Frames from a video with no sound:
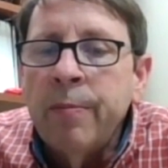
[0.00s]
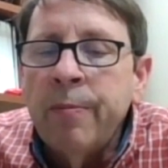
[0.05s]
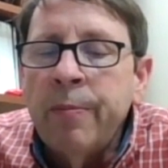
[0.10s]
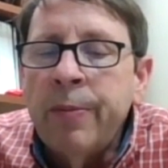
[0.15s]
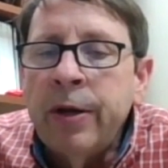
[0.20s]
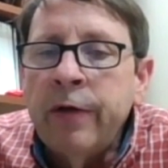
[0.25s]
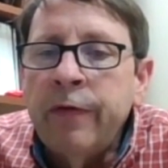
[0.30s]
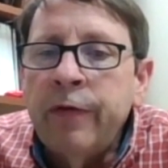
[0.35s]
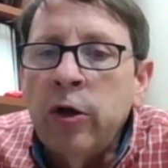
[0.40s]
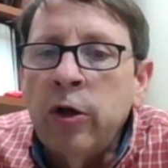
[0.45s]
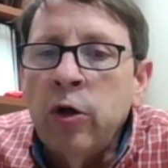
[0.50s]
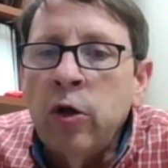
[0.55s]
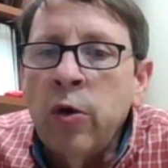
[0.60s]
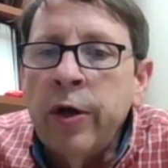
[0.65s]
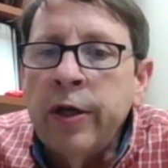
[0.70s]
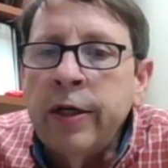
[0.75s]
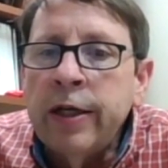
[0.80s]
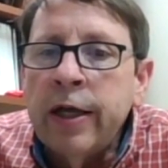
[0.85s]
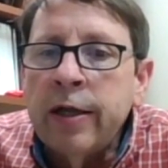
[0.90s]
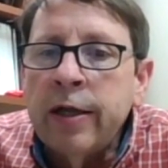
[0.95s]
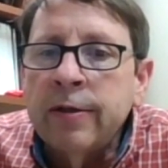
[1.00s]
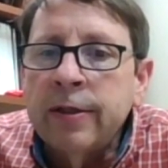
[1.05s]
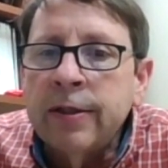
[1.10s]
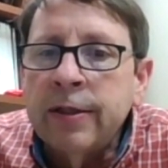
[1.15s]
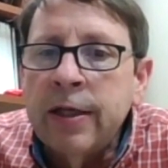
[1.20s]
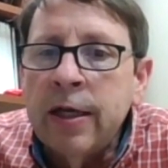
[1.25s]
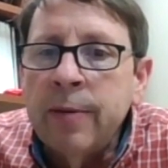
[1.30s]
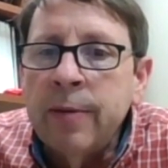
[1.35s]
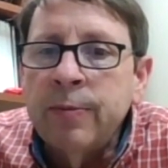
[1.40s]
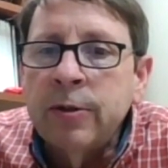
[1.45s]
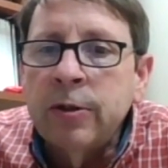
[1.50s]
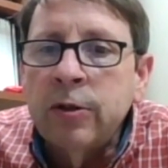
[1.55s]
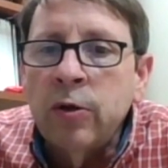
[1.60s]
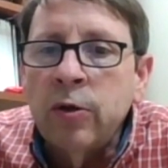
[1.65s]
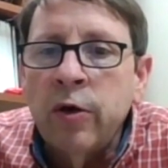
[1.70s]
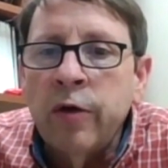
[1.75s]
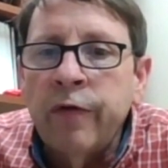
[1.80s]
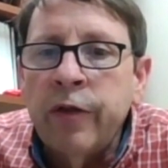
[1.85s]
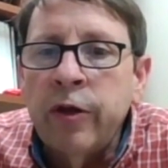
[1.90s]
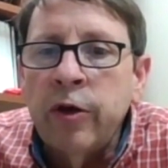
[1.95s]
But if they're going down steps
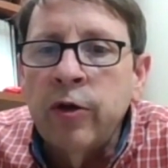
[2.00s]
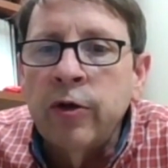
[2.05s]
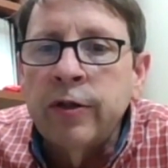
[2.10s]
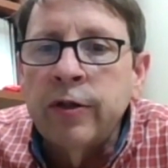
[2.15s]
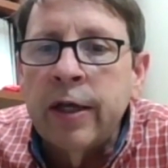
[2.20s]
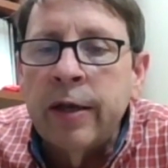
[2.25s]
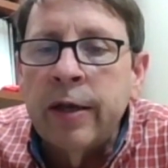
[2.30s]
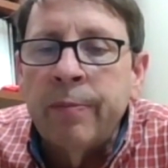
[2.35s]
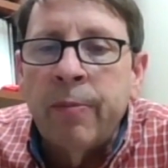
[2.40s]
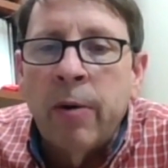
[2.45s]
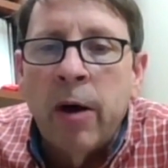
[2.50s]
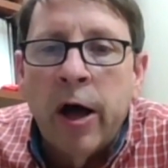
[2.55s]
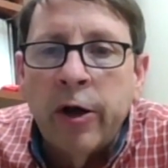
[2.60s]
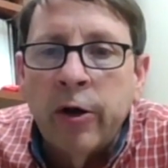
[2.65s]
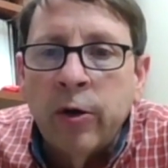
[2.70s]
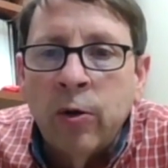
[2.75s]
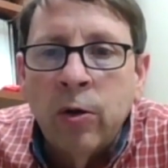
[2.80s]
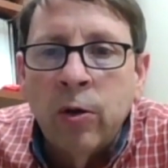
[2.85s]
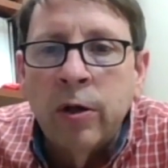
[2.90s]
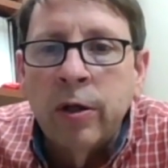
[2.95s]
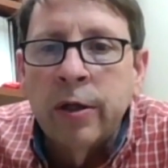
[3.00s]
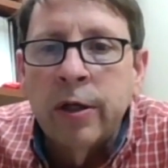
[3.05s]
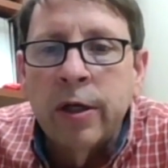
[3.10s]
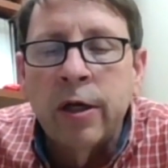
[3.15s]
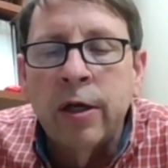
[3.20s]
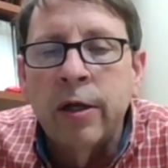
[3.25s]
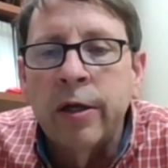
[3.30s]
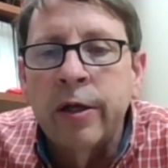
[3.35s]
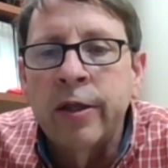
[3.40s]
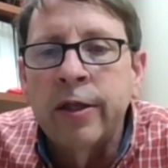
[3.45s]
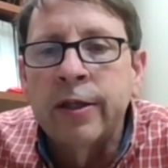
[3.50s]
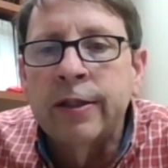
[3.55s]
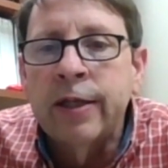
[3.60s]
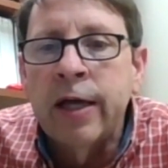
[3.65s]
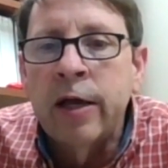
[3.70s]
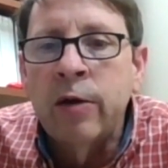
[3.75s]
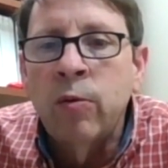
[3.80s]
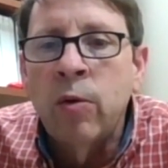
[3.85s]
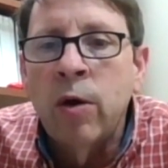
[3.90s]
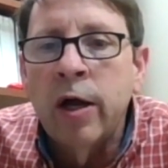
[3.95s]
or if there's a pothole uh, in the
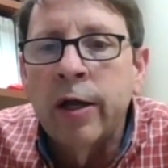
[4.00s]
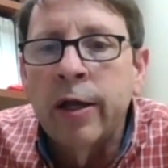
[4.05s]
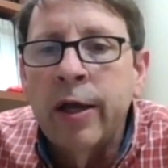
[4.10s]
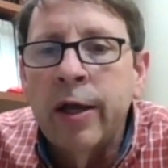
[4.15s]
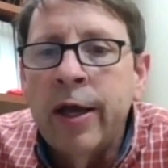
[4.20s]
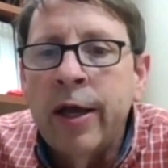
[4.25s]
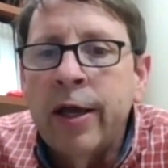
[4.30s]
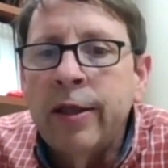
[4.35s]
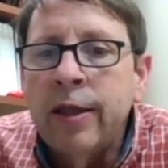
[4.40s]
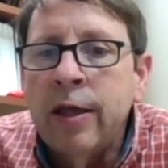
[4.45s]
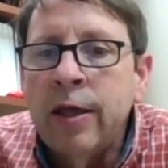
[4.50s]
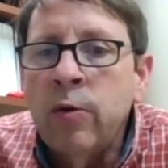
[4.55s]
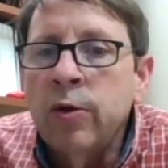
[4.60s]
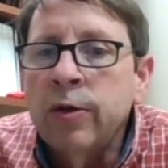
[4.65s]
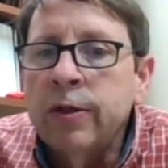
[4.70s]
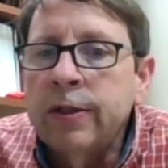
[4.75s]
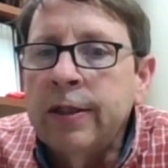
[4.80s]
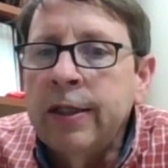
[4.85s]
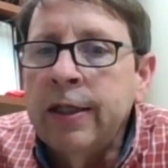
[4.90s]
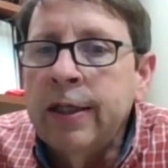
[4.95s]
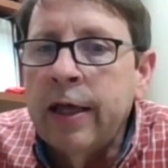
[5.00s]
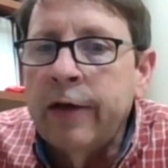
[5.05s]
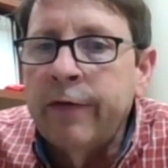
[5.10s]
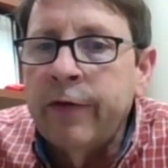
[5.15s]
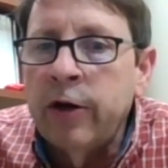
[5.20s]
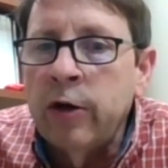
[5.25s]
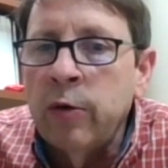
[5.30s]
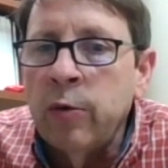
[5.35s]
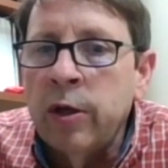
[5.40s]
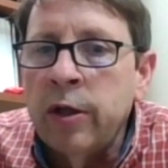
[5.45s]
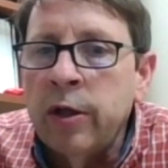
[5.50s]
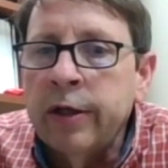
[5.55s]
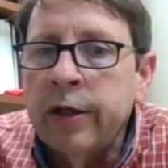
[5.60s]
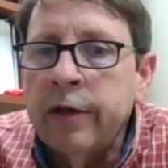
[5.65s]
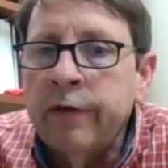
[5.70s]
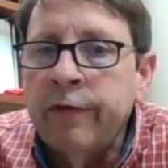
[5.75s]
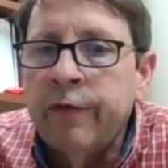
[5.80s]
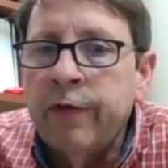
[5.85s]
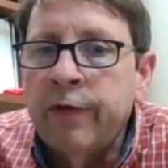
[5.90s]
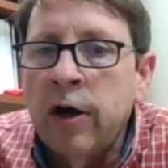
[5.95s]
sidewalk, they won't see that very well. It
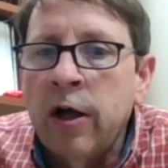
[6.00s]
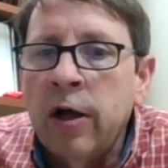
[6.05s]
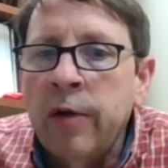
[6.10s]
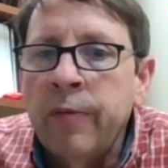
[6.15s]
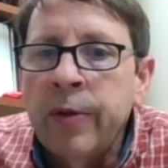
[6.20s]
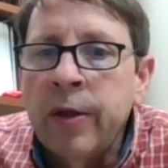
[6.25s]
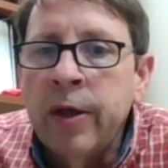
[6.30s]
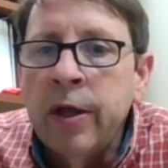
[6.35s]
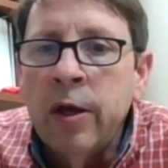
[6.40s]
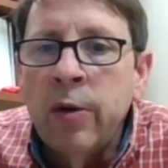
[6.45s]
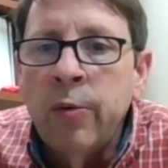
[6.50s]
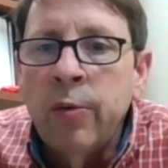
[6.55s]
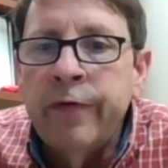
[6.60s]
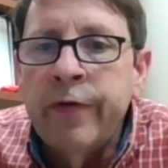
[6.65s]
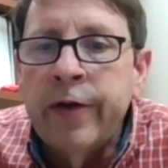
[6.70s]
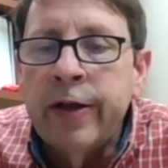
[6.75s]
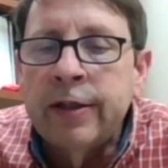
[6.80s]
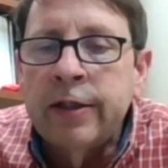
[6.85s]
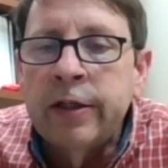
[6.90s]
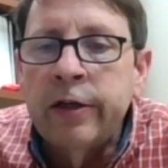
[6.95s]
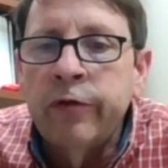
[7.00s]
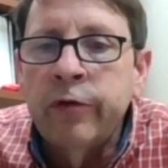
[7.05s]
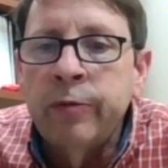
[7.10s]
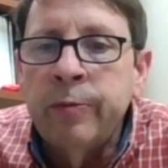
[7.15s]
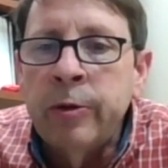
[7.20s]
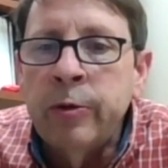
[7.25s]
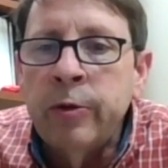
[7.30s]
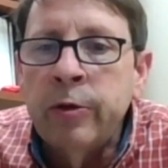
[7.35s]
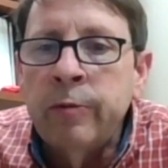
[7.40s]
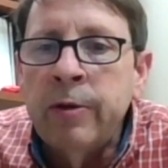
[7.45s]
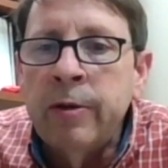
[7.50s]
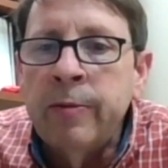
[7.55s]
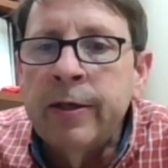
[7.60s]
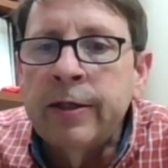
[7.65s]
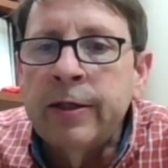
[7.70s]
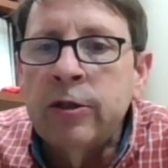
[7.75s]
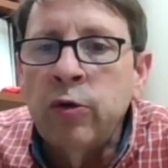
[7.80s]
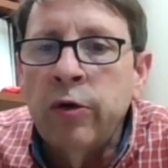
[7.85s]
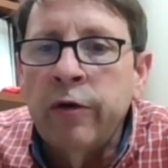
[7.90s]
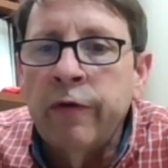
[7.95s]
can fall. We've had several people with
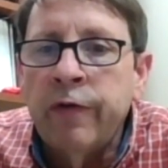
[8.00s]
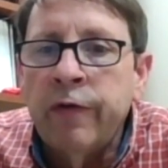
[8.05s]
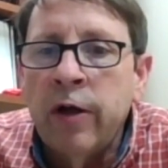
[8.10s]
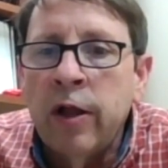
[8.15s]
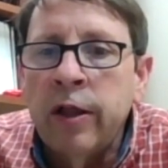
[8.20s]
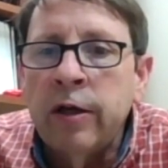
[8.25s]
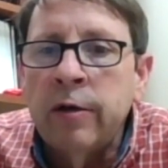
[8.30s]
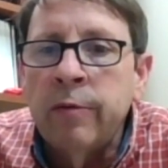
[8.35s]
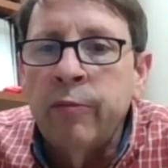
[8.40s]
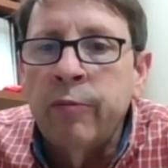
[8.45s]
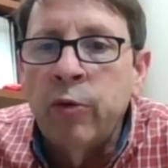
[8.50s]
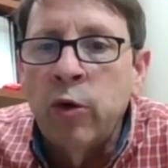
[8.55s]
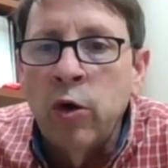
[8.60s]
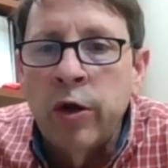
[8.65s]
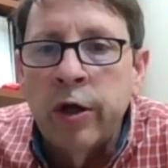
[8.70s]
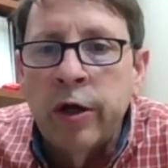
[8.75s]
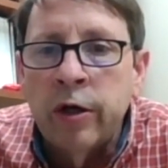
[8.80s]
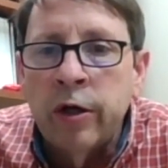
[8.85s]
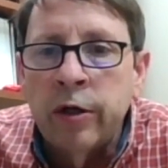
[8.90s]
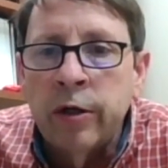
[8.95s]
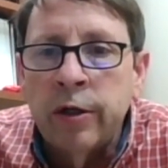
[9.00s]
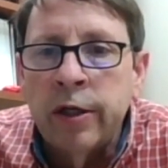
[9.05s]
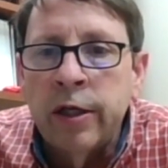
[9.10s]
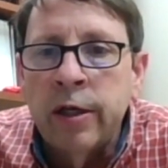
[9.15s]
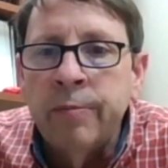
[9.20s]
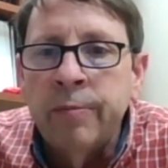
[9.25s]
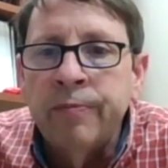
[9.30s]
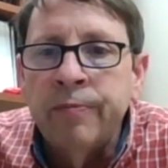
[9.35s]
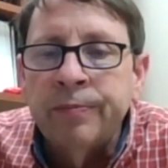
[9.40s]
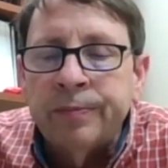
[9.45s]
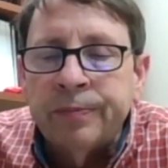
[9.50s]
BBS who have fallen and broken a limb